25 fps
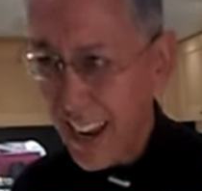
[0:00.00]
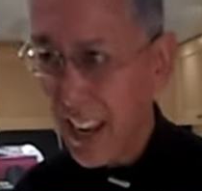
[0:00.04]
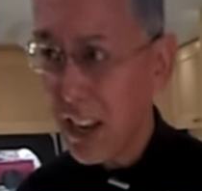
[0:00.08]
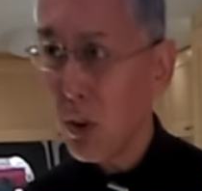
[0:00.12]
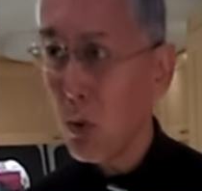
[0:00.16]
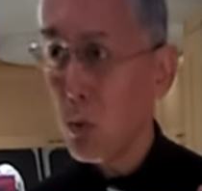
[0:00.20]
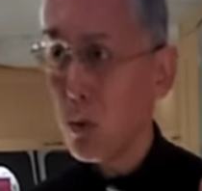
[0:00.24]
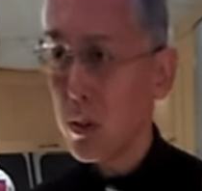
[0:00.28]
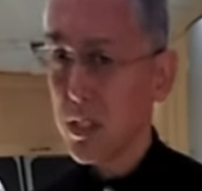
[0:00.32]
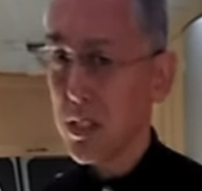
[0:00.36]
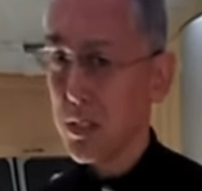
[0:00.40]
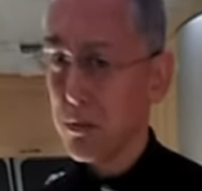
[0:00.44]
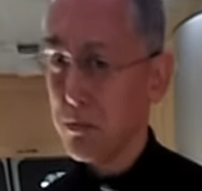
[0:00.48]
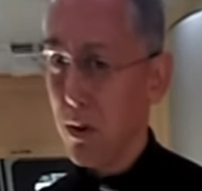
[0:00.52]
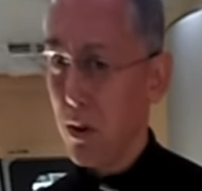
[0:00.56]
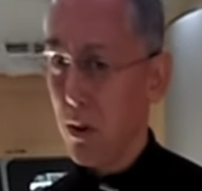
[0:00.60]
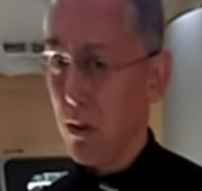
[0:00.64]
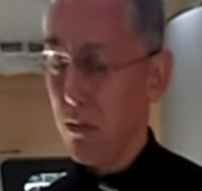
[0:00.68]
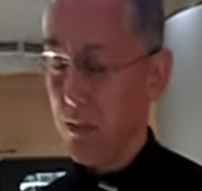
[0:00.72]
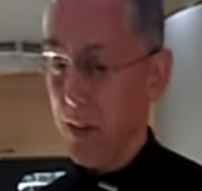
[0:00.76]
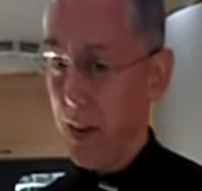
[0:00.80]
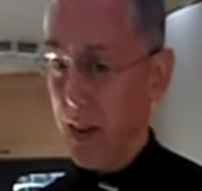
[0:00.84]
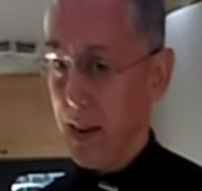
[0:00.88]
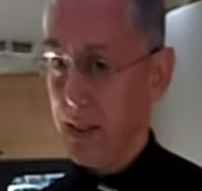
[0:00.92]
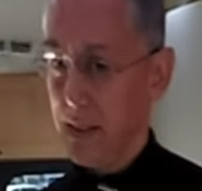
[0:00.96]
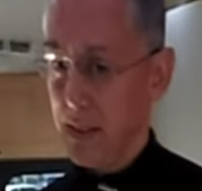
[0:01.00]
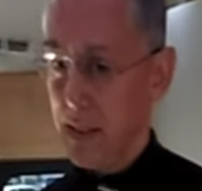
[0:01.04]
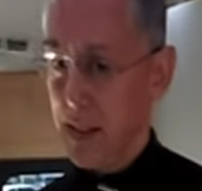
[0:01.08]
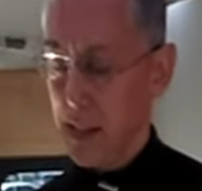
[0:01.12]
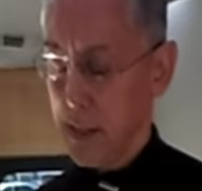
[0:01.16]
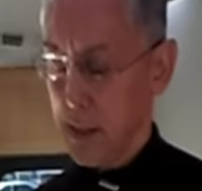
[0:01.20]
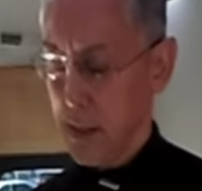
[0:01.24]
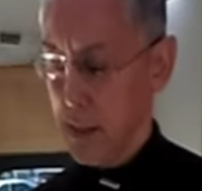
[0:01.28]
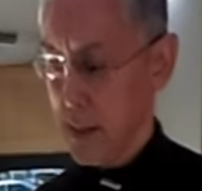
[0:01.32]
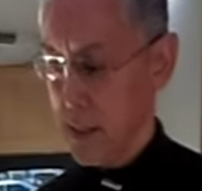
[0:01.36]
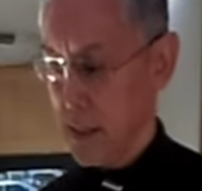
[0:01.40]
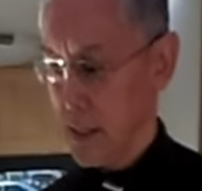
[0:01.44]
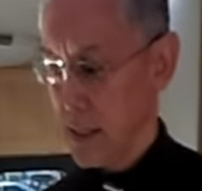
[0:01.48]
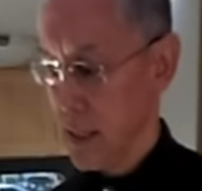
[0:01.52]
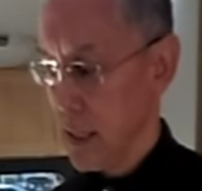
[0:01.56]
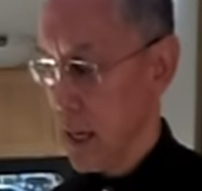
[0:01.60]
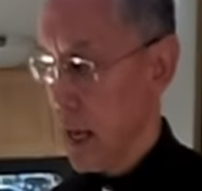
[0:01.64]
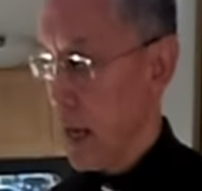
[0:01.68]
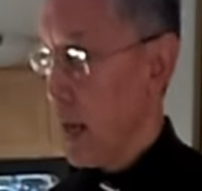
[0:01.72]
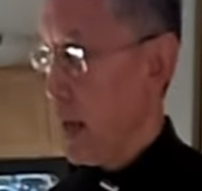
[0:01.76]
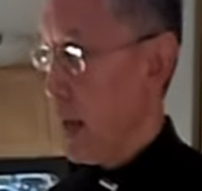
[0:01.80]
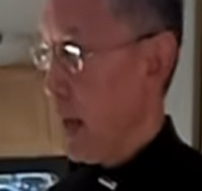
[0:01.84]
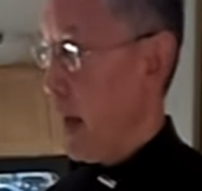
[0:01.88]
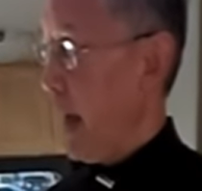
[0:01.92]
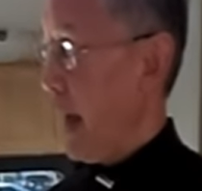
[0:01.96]
into a small van like this,
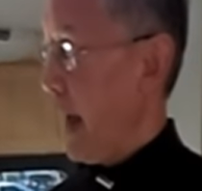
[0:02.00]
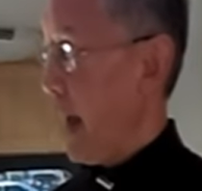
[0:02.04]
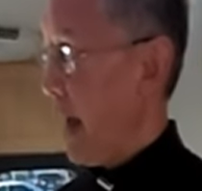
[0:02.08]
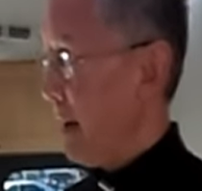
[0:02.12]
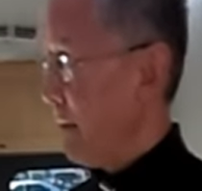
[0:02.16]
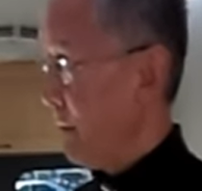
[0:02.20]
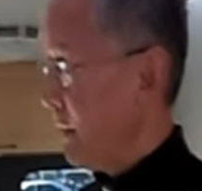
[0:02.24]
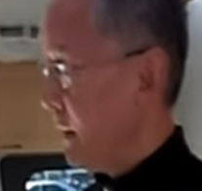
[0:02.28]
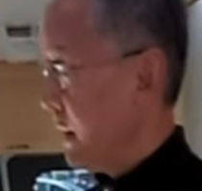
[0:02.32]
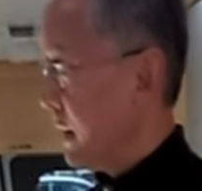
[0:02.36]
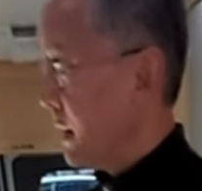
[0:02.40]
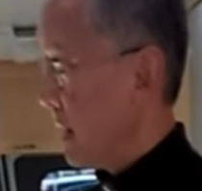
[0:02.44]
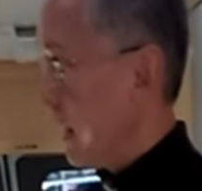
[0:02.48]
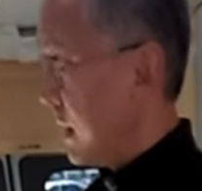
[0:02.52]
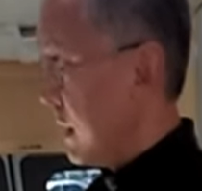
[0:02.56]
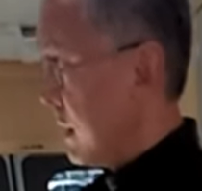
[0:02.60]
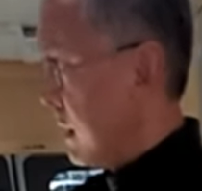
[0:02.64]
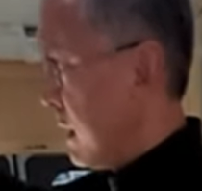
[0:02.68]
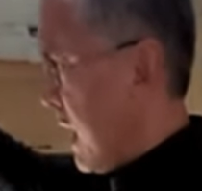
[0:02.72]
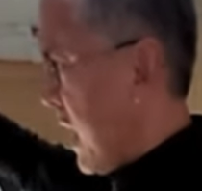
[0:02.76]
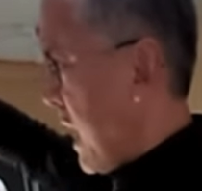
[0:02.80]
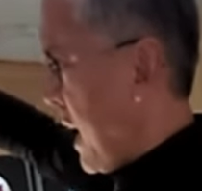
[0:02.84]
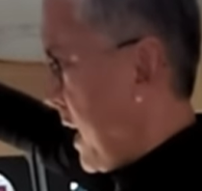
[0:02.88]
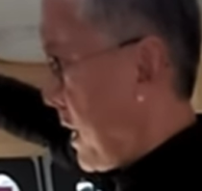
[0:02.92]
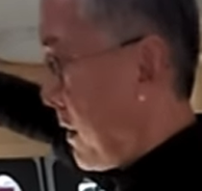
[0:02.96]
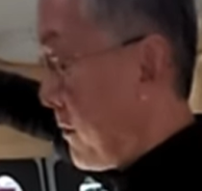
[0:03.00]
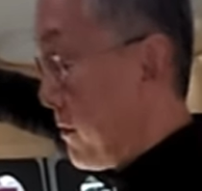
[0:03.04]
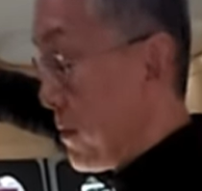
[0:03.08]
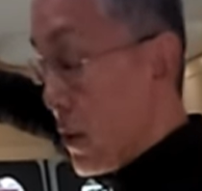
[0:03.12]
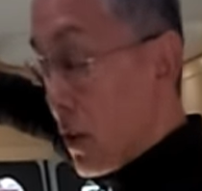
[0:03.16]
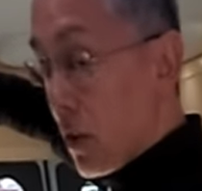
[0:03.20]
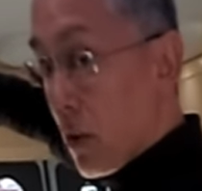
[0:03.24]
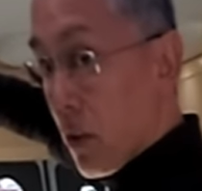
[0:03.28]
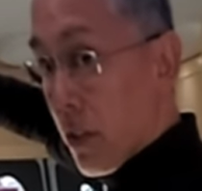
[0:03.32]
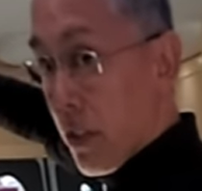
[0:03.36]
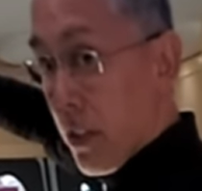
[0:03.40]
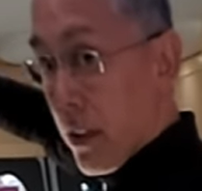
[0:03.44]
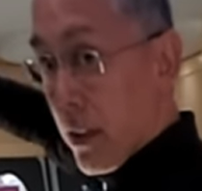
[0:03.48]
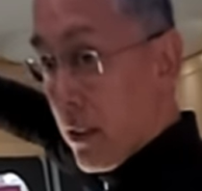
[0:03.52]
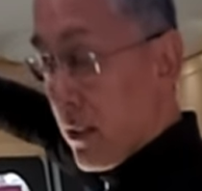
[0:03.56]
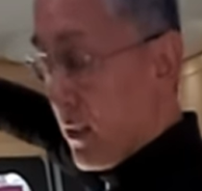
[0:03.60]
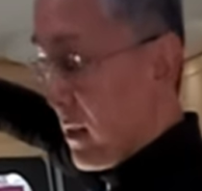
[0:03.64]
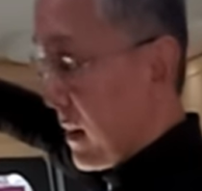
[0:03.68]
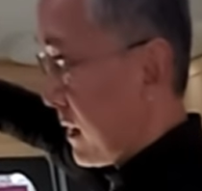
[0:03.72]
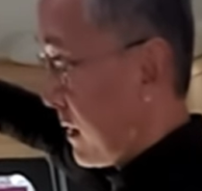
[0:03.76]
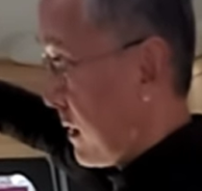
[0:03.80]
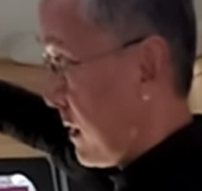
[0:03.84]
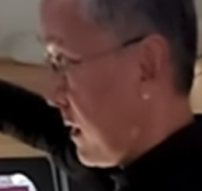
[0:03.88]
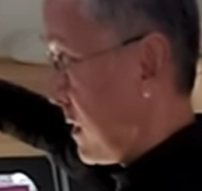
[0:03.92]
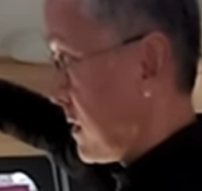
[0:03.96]
having a lot of little things
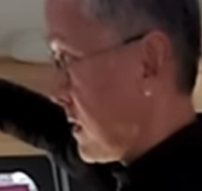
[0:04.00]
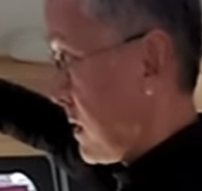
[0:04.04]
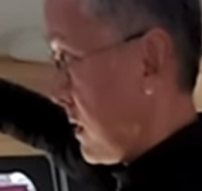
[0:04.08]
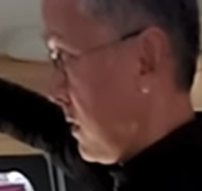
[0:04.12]
like this,